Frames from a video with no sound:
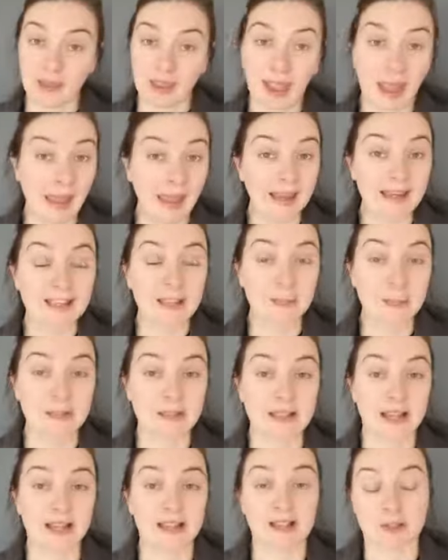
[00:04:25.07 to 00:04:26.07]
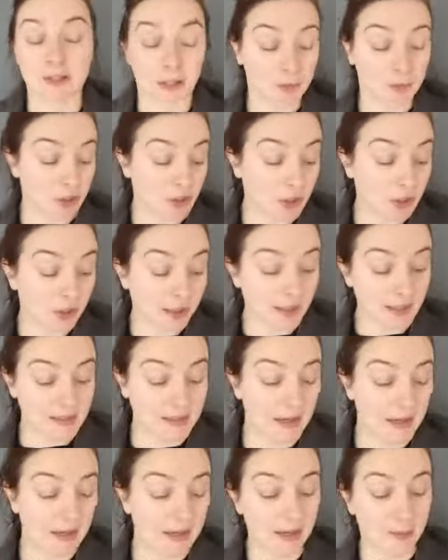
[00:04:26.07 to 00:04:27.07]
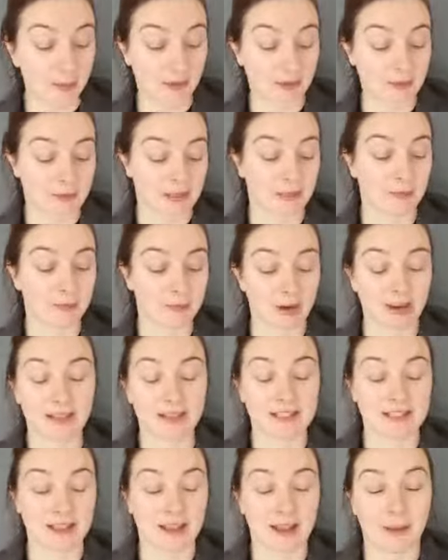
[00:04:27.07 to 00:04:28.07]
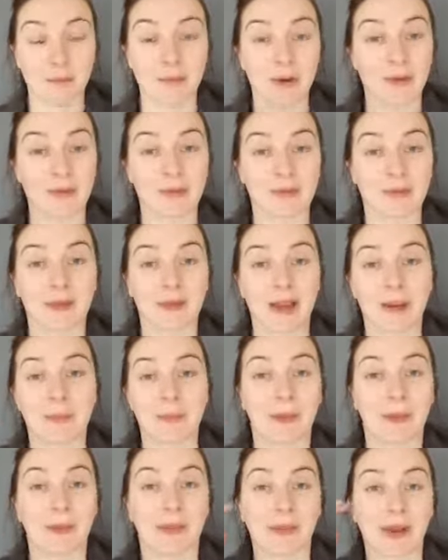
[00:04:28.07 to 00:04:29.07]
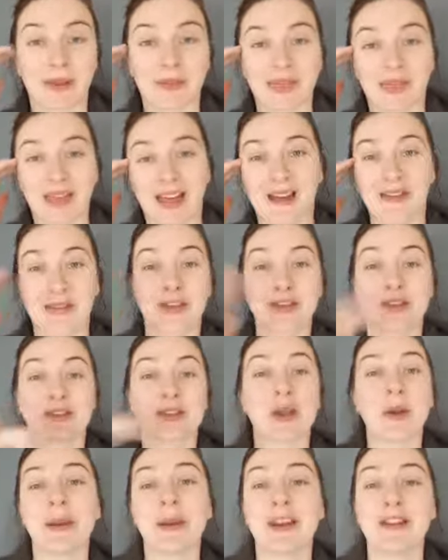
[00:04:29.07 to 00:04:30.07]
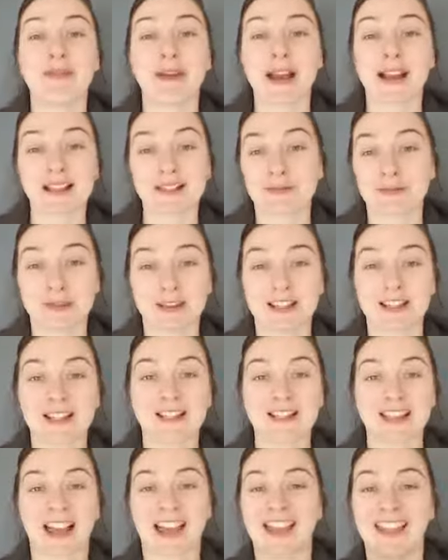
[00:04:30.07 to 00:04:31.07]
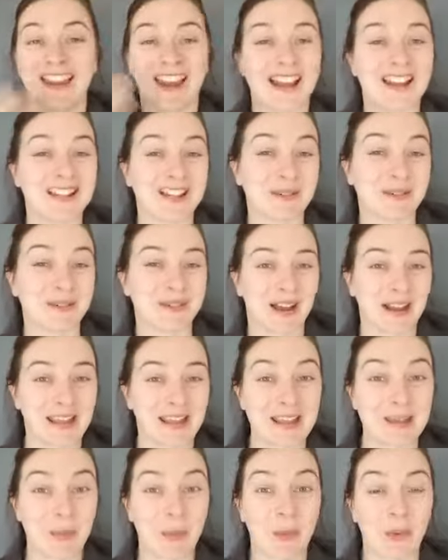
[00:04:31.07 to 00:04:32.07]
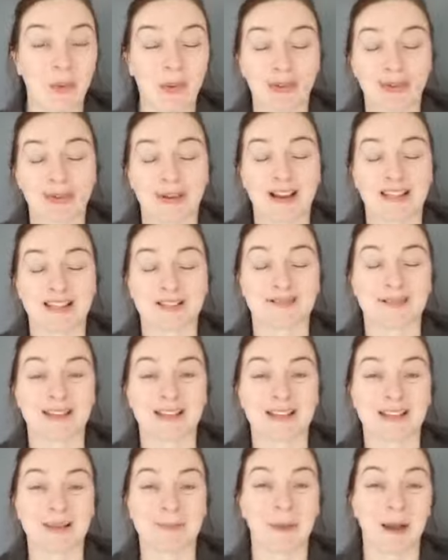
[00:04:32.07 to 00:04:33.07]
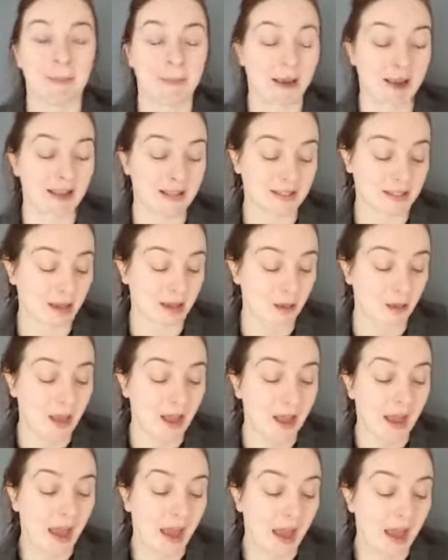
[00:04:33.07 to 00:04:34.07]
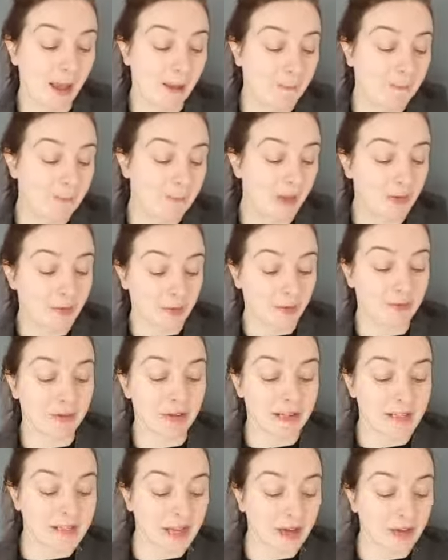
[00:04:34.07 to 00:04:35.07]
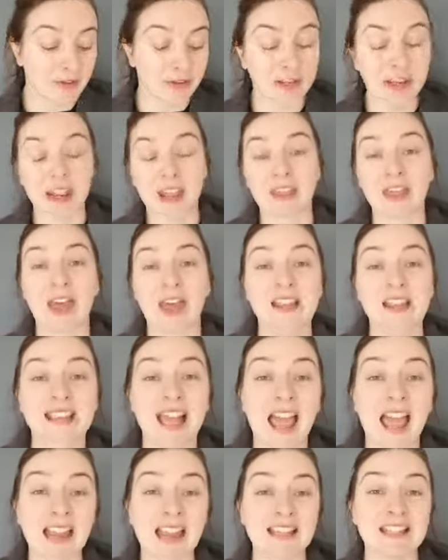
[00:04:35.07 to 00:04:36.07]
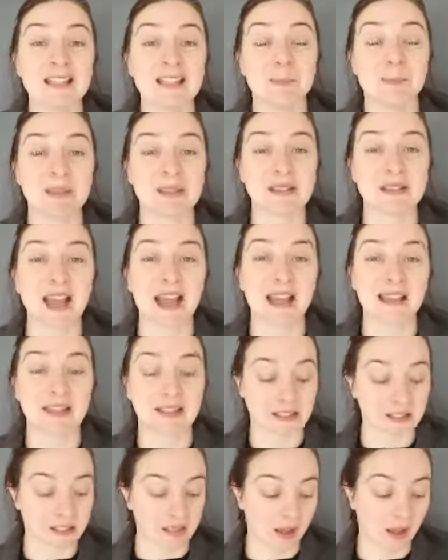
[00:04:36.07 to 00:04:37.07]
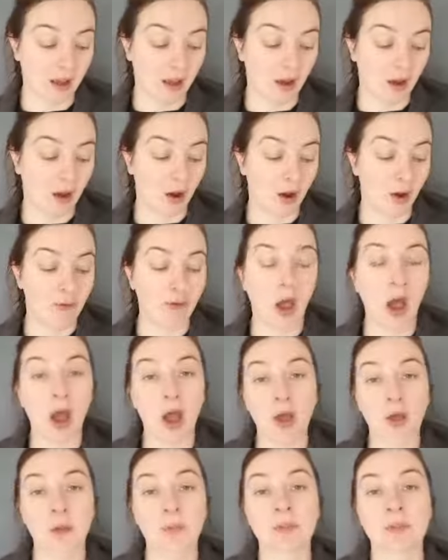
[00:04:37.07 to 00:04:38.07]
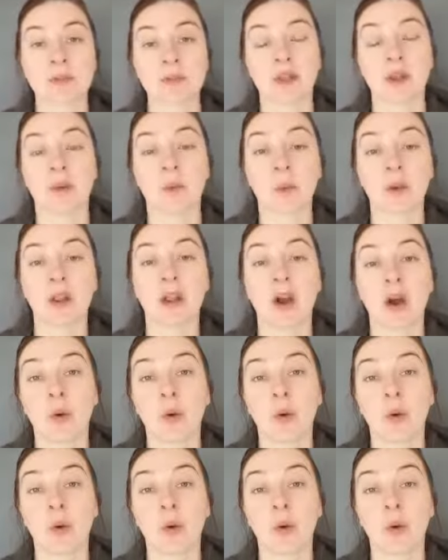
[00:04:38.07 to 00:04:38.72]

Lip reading: 80%, so I'm just looking down here because I've written down, there's so many facts and figures and I don't keep all the facts and figures in my mind. So I've got written down on here that it's 80% of homes that we